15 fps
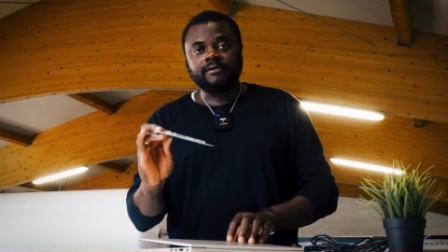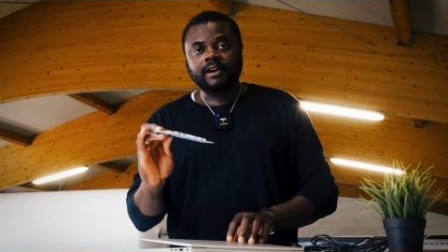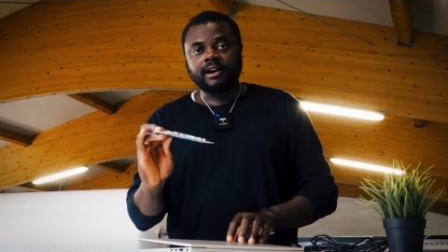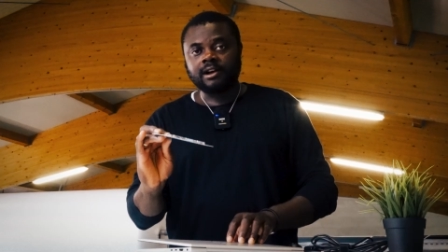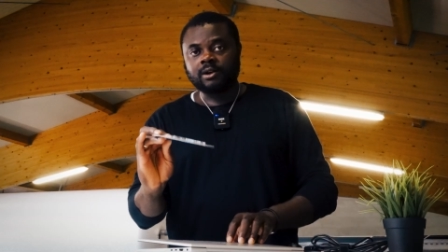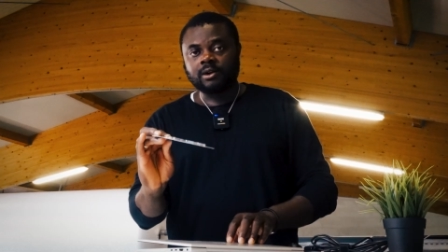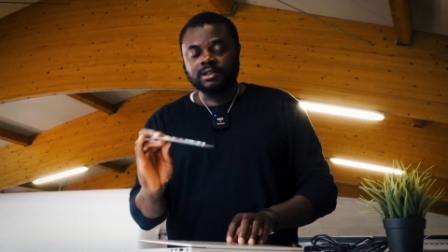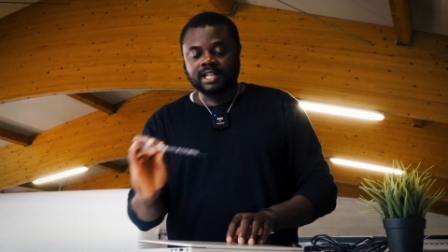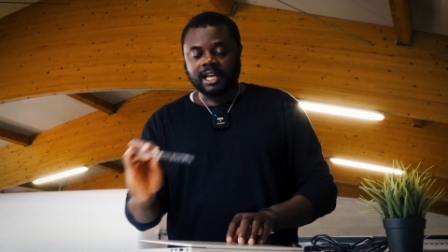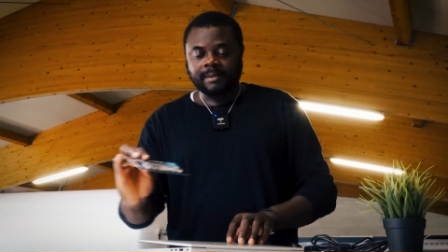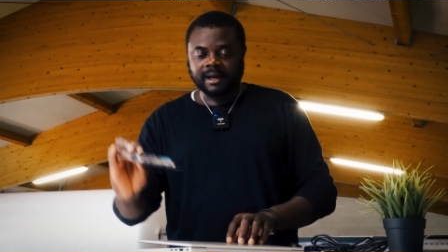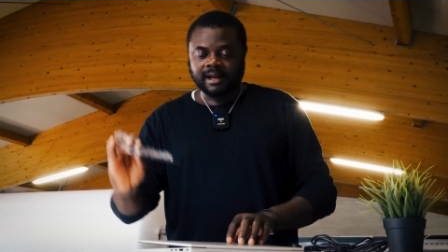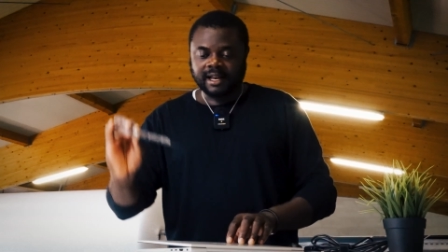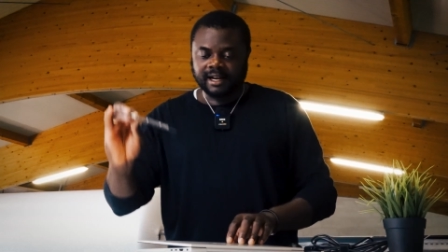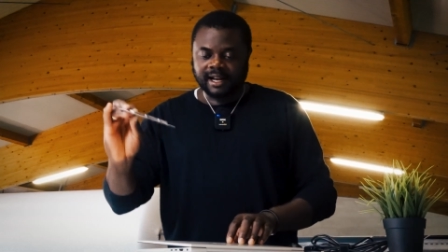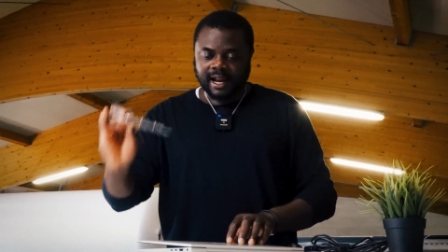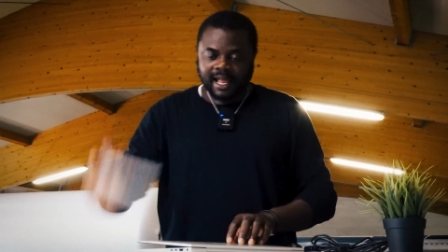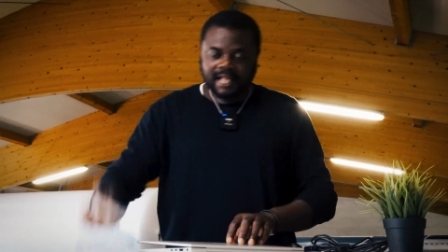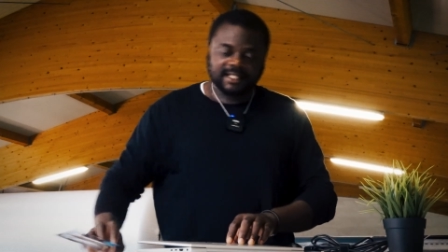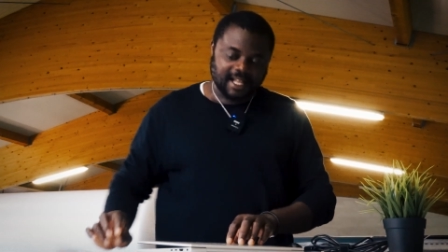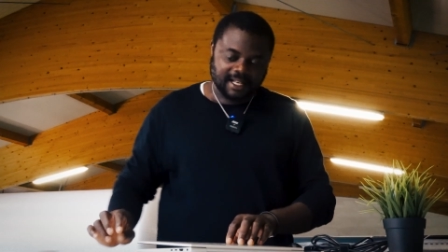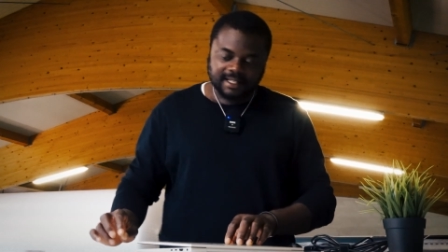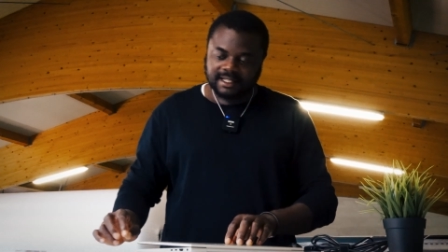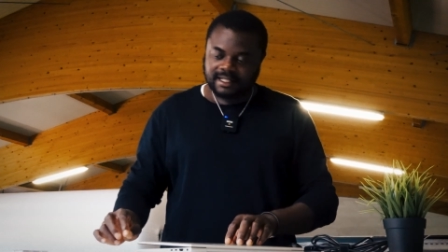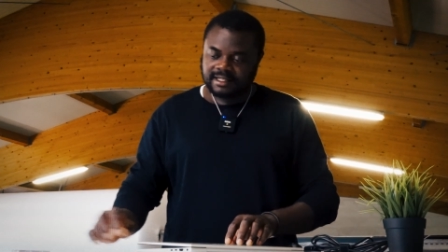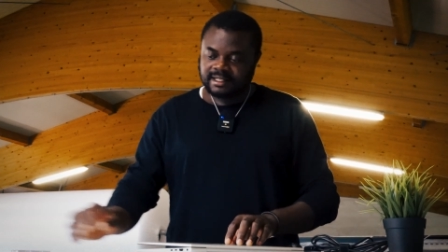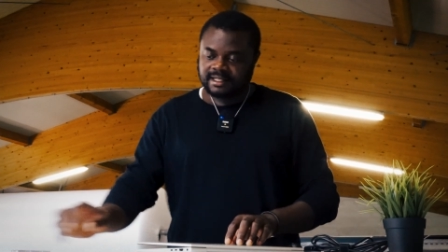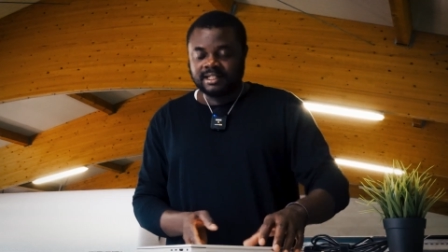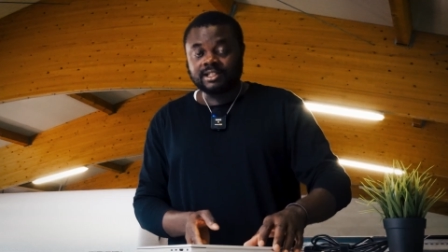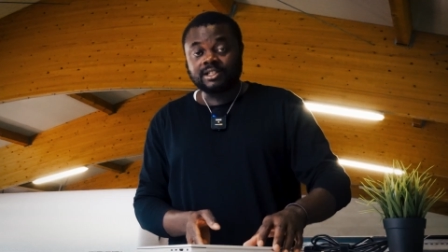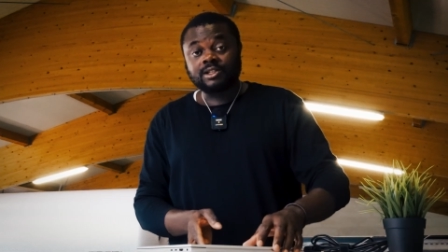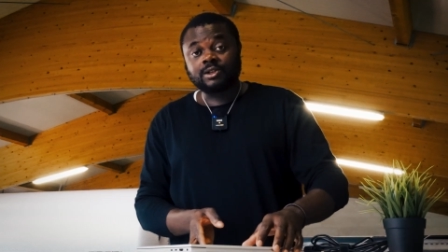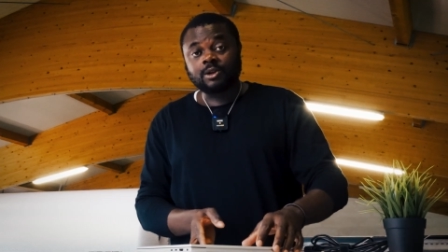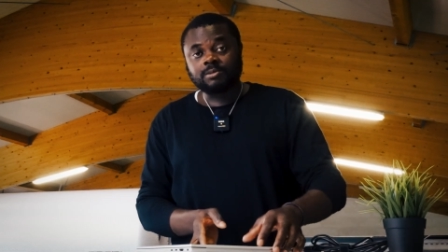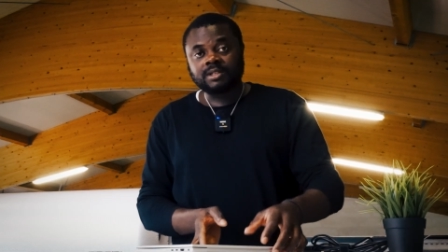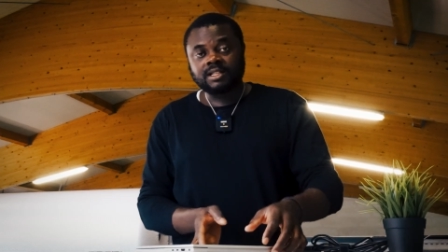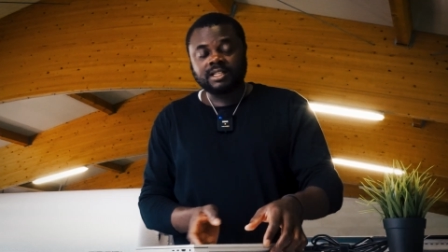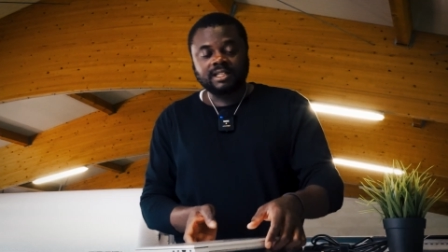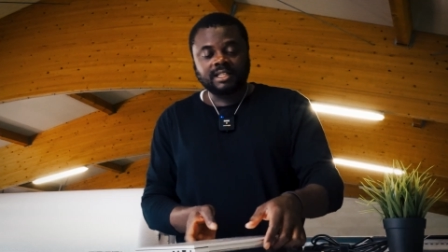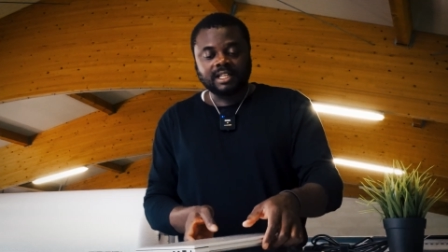very long time and I realized that this is something